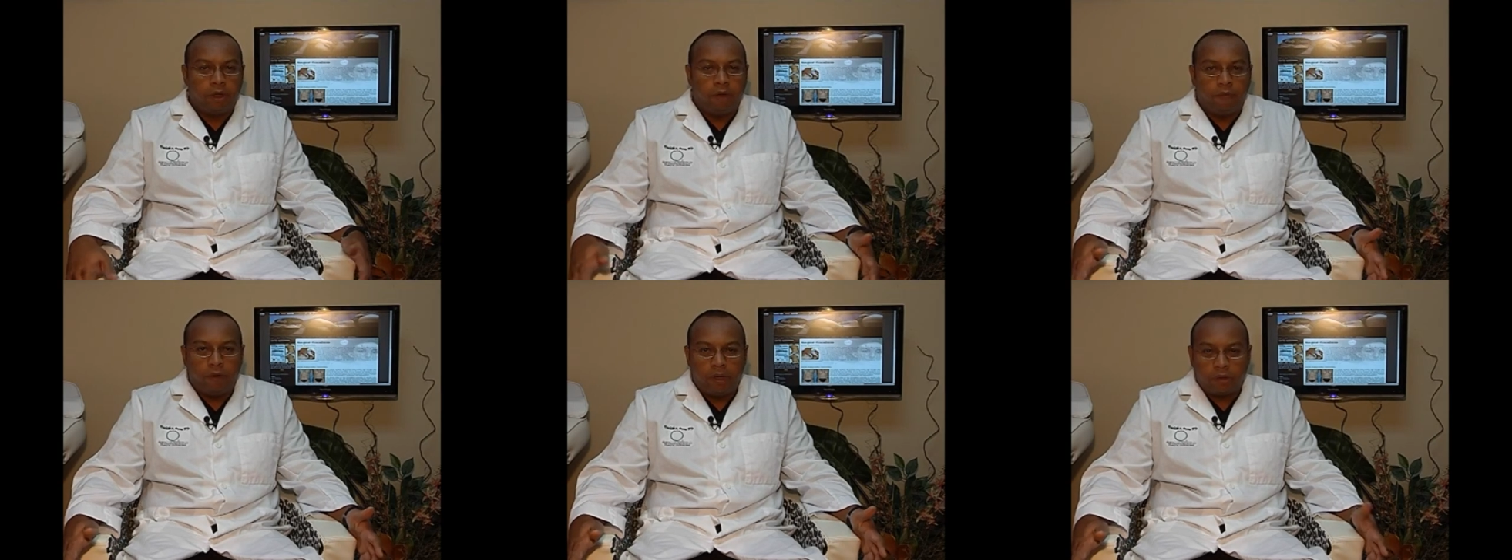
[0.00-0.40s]

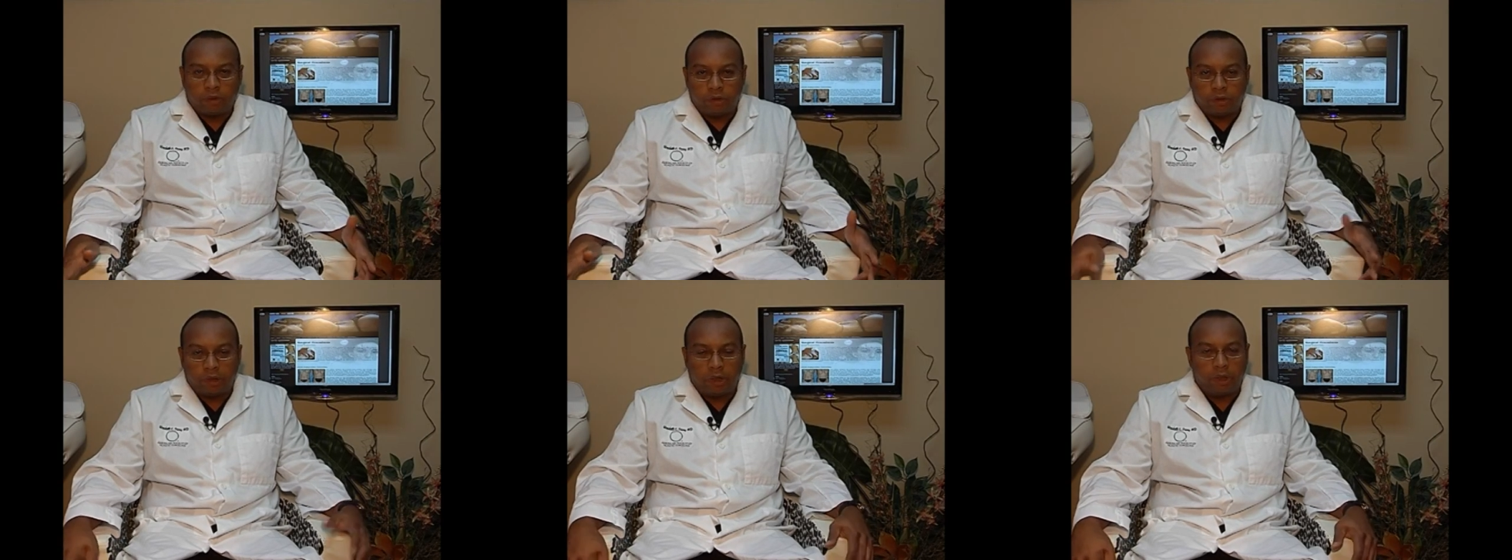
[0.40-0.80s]
The advantage
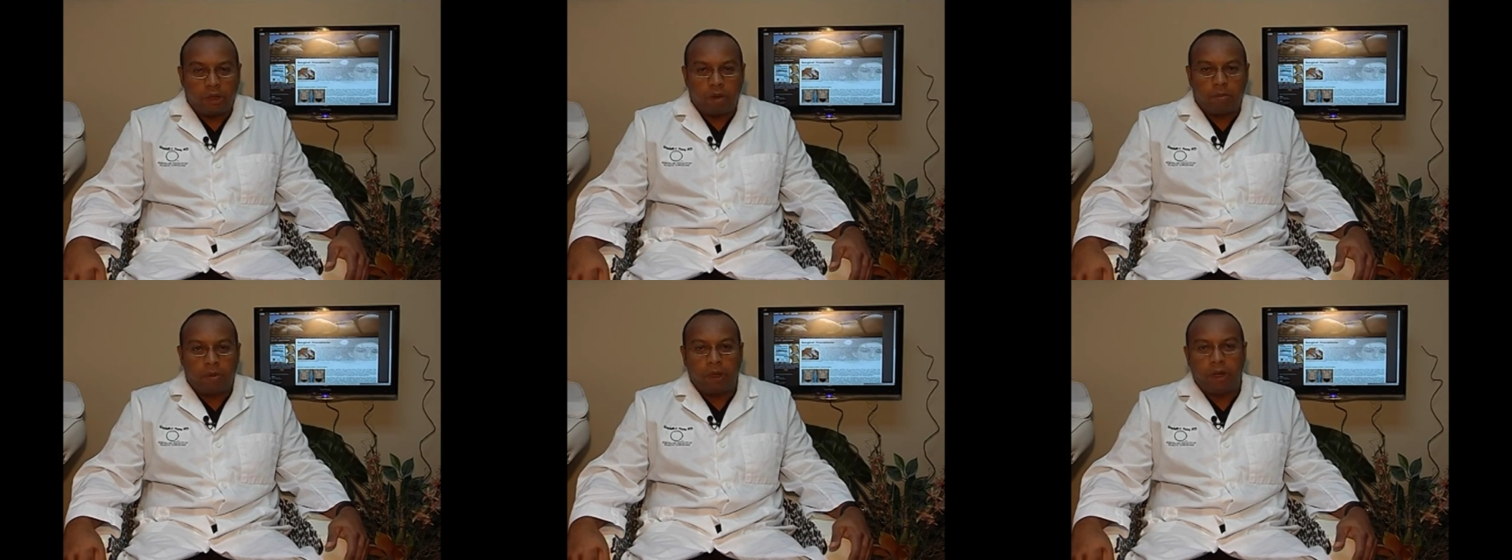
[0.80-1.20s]
of the
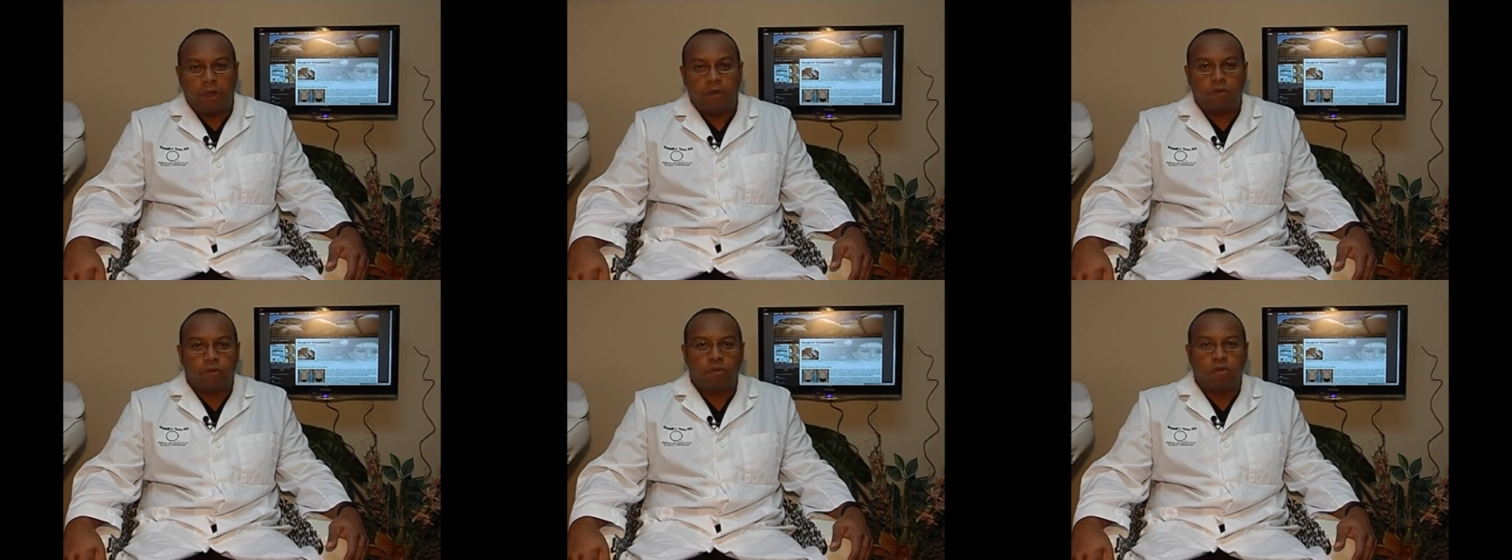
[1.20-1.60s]
saline implant
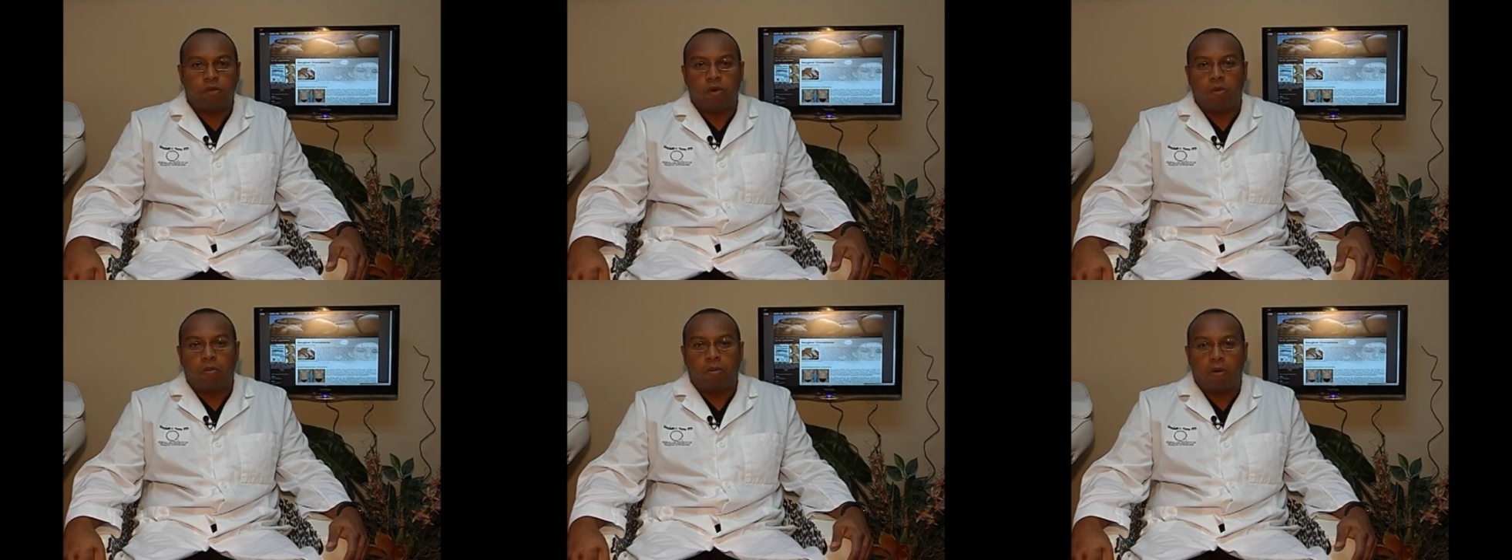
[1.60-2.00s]
is there's
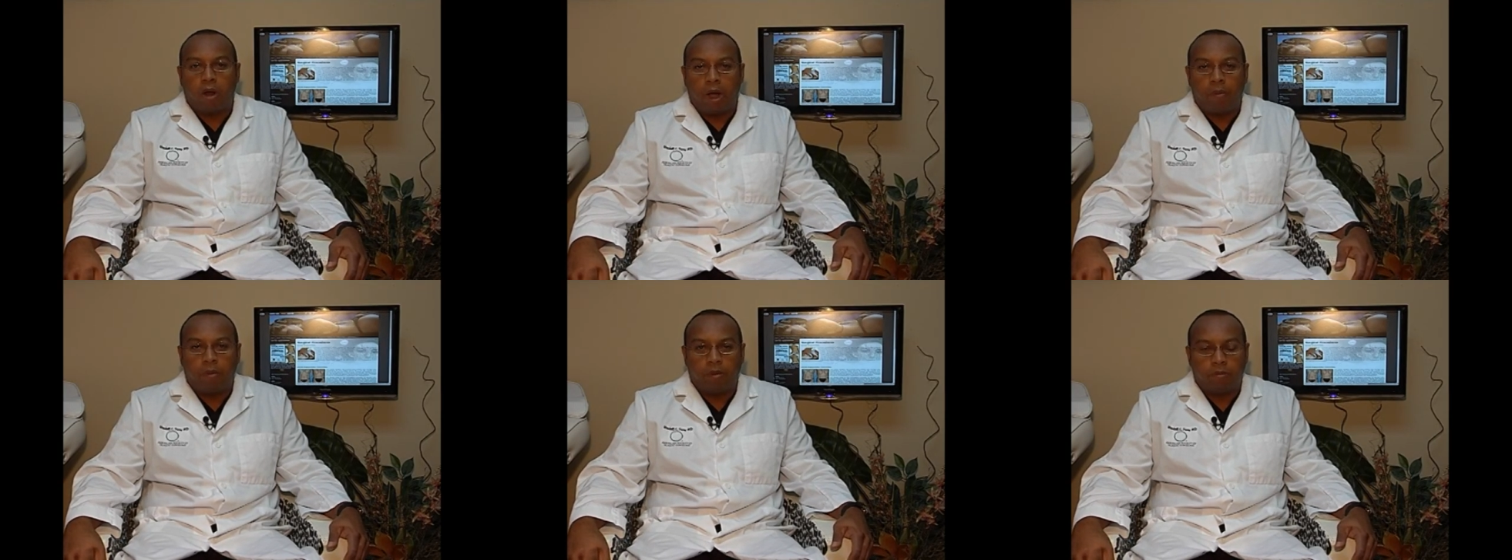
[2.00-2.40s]
no
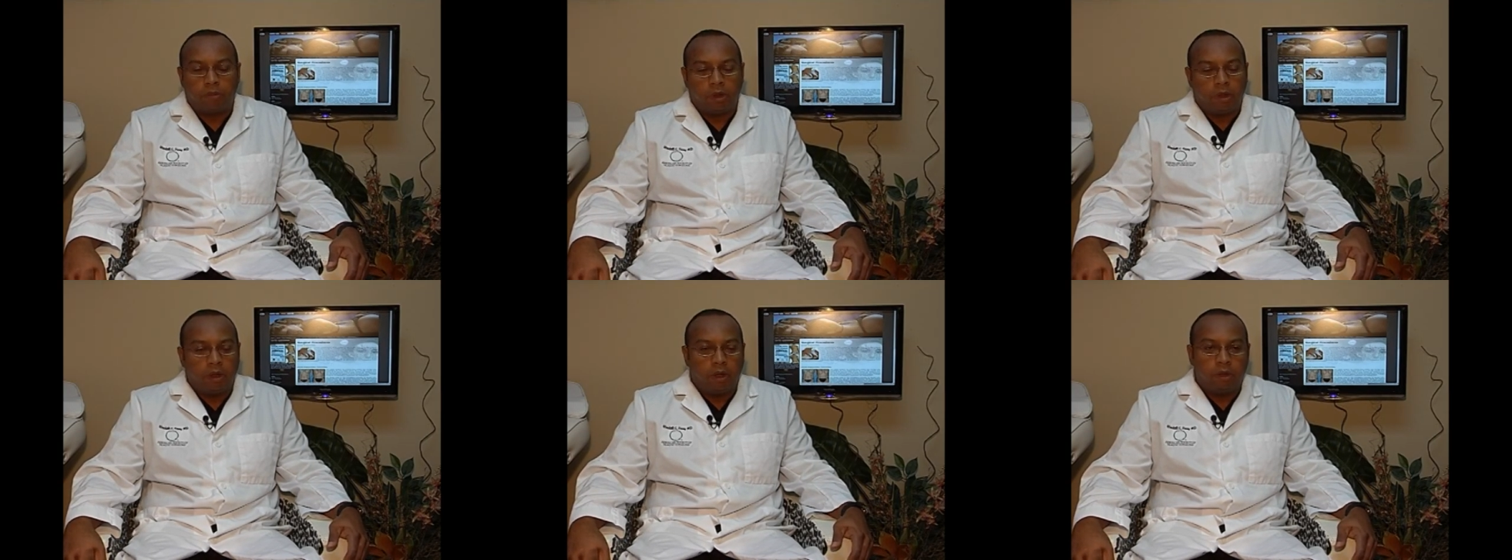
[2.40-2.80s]
problem.
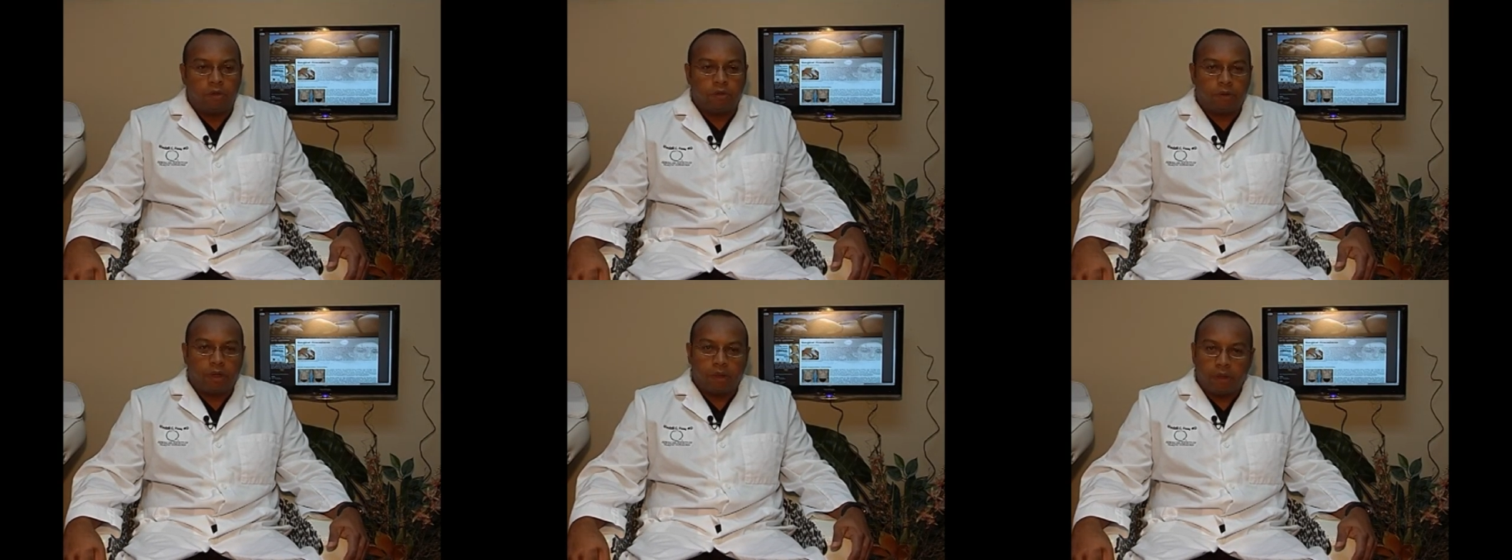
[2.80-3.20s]

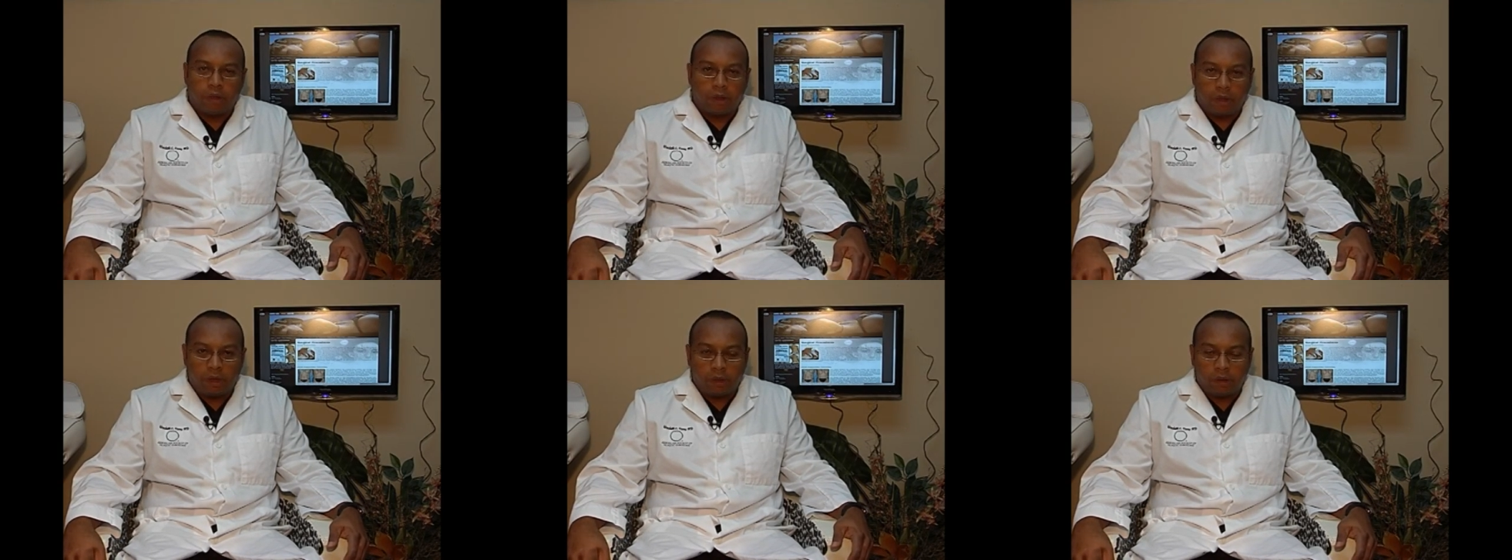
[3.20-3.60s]
There's nothing
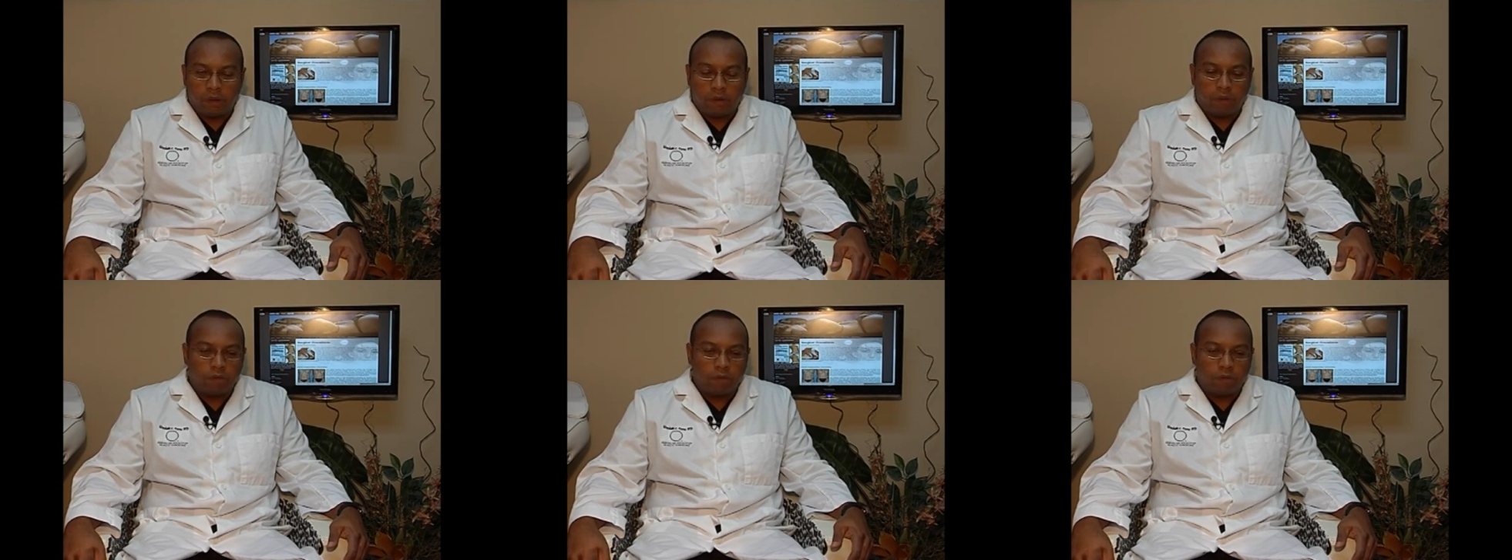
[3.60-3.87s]
connected.